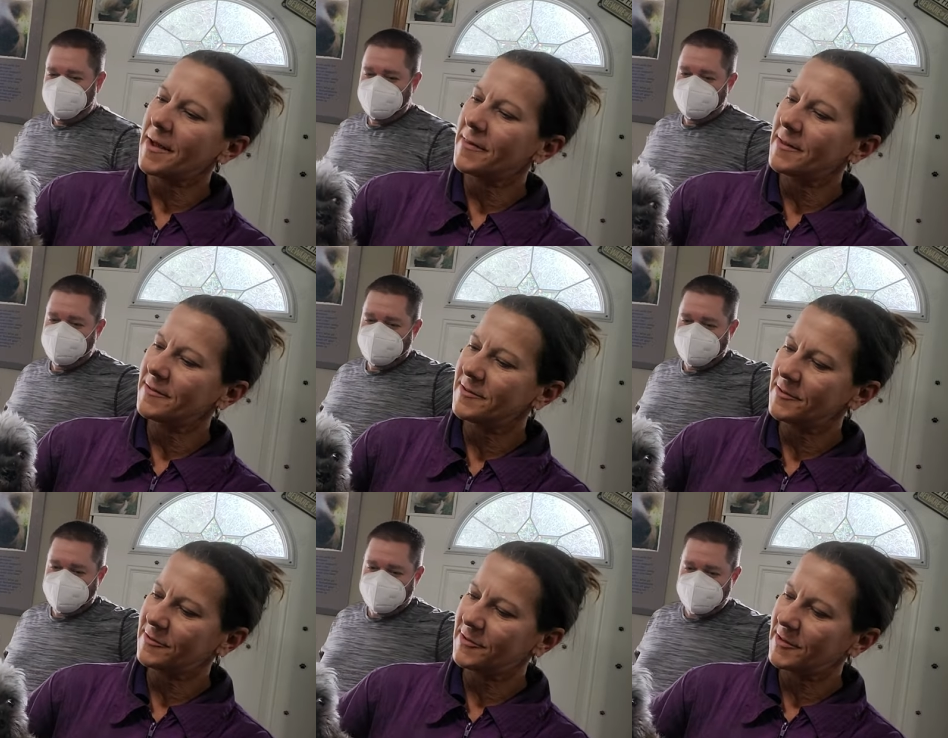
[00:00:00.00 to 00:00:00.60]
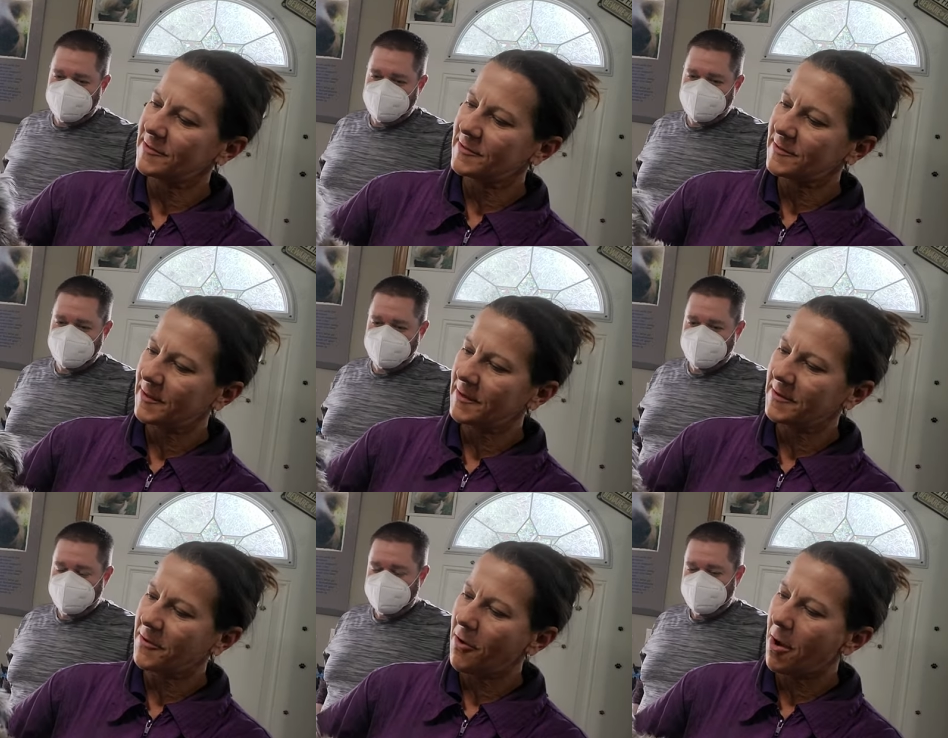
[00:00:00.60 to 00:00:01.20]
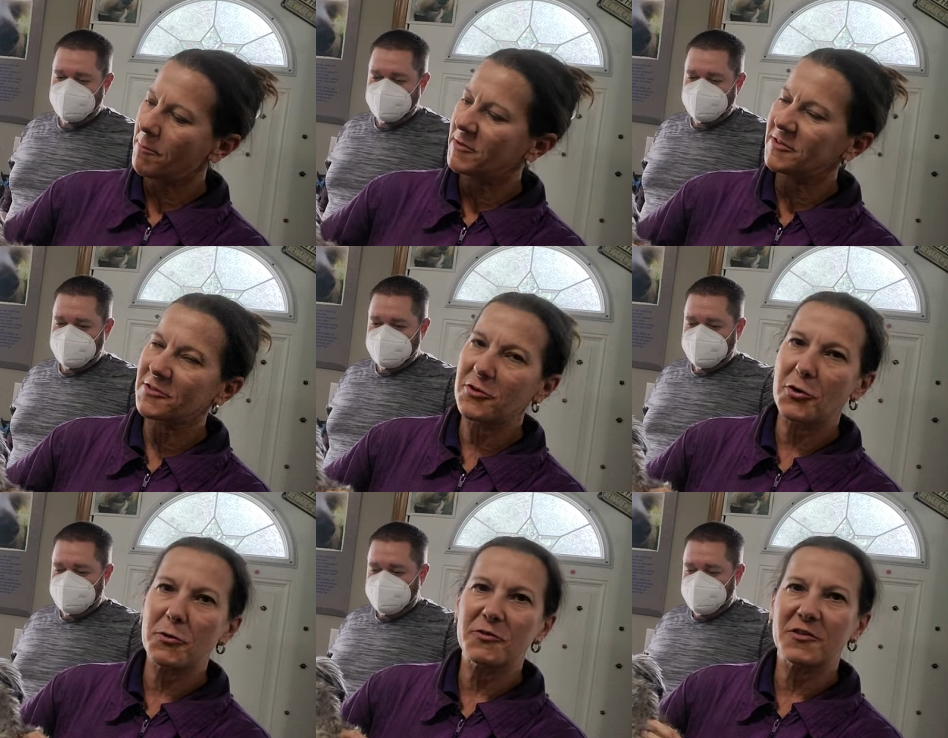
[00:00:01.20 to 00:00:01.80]
Speaker 1: uh, this is just calm uh,
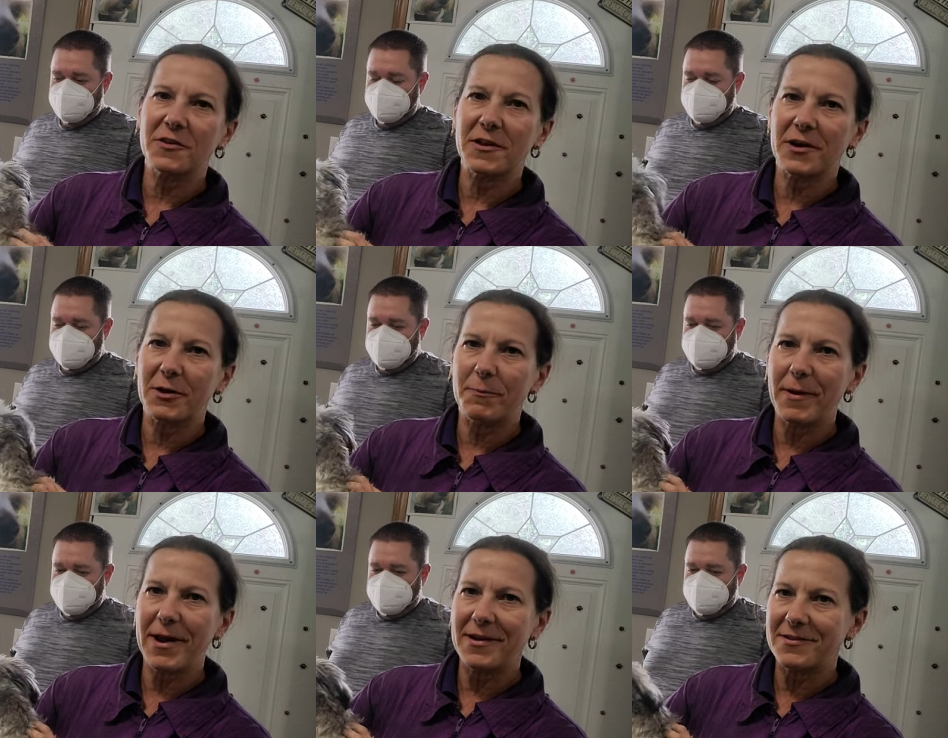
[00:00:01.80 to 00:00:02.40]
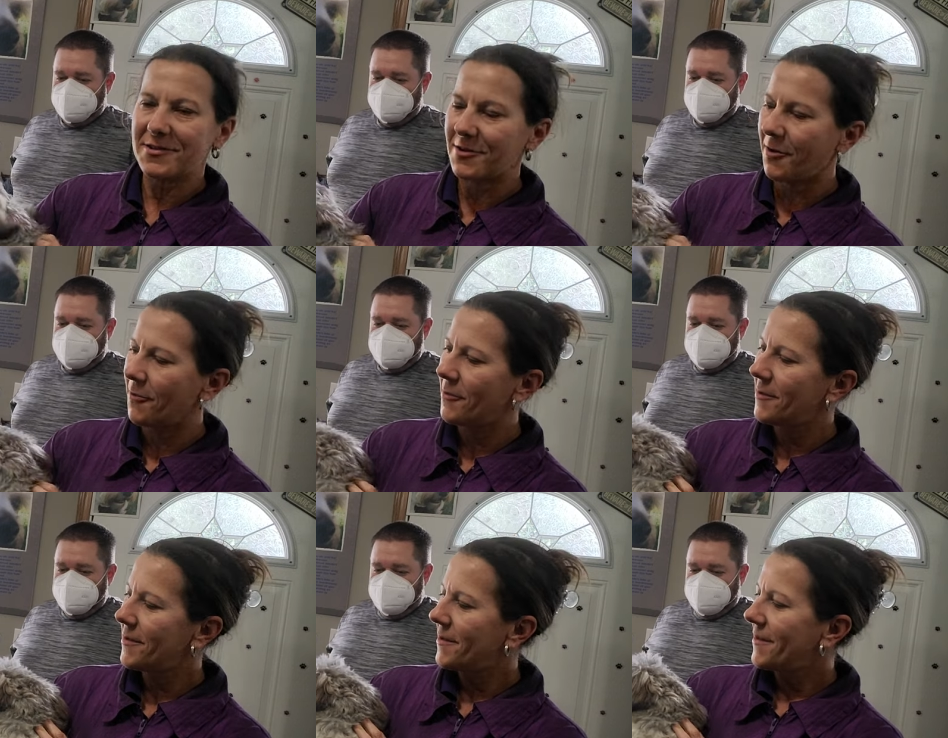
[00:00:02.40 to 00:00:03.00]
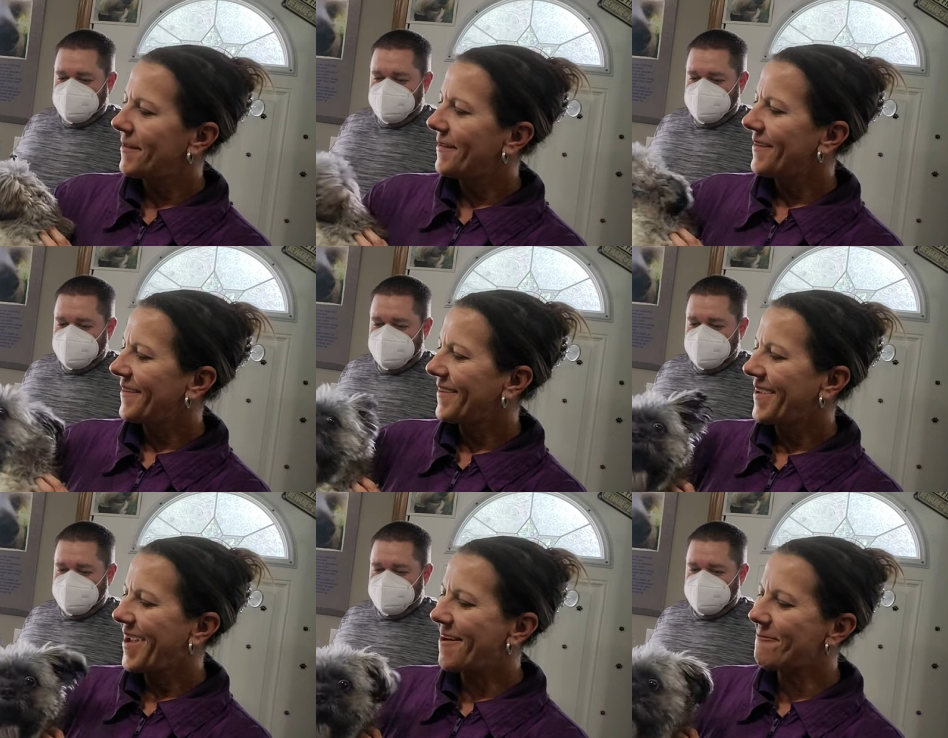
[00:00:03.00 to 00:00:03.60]
his nerves a little bit. So.
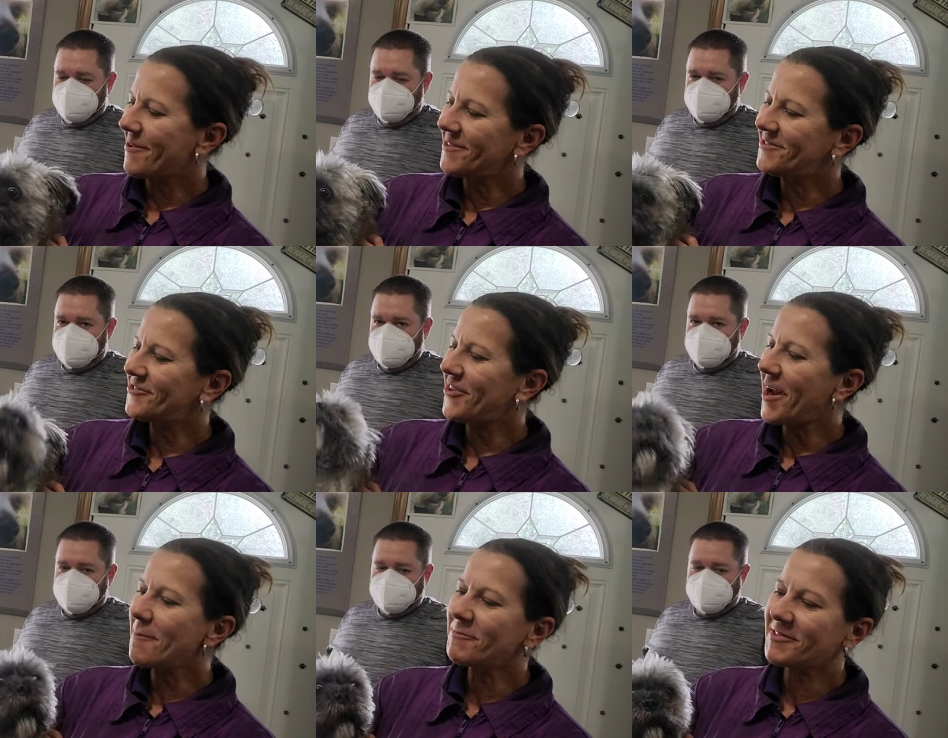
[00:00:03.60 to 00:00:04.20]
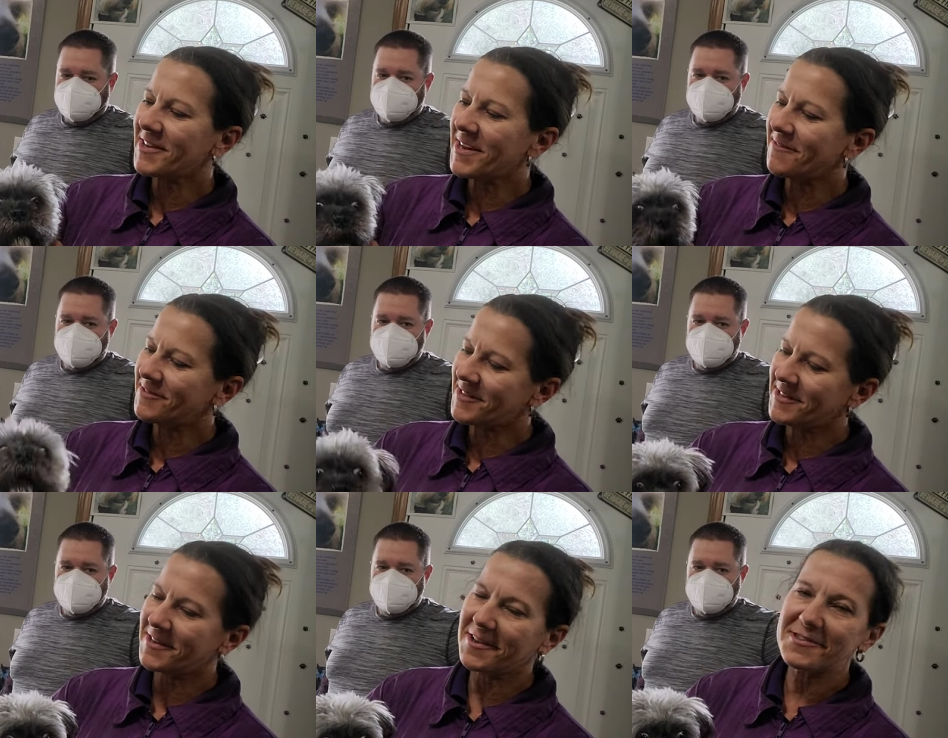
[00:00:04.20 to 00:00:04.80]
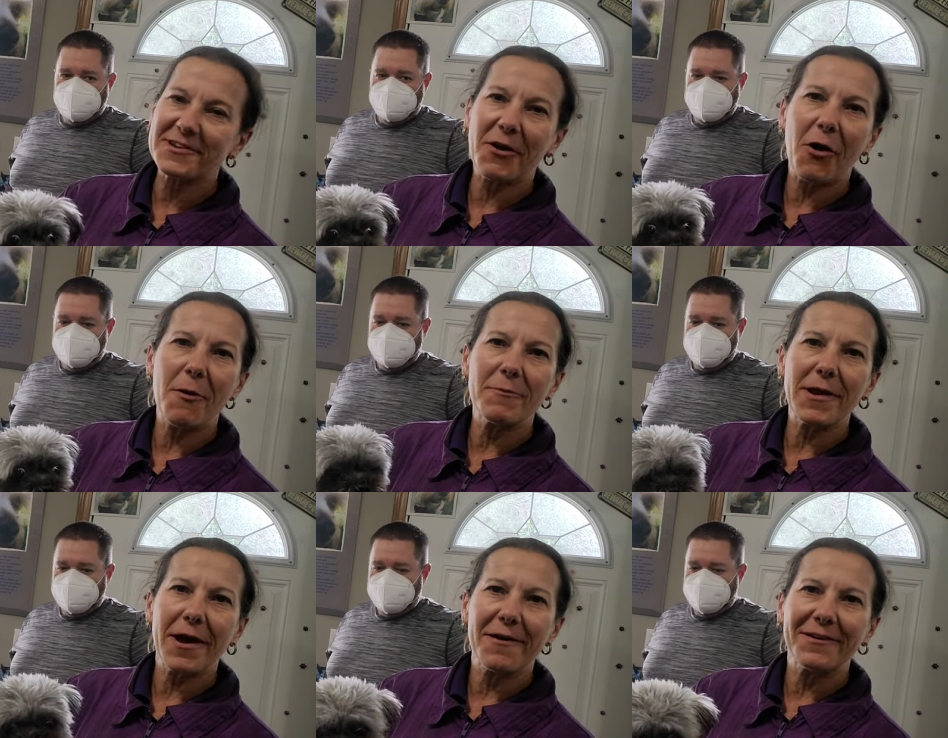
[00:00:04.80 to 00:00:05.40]
And once he leaves, he does
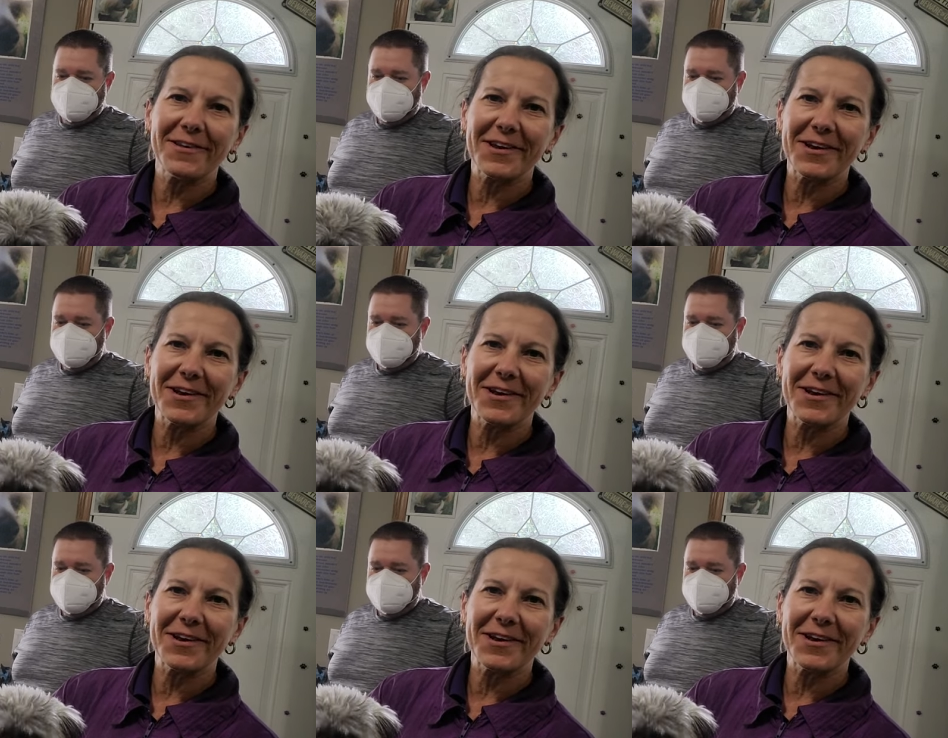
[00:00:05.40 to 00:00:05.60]
calm down a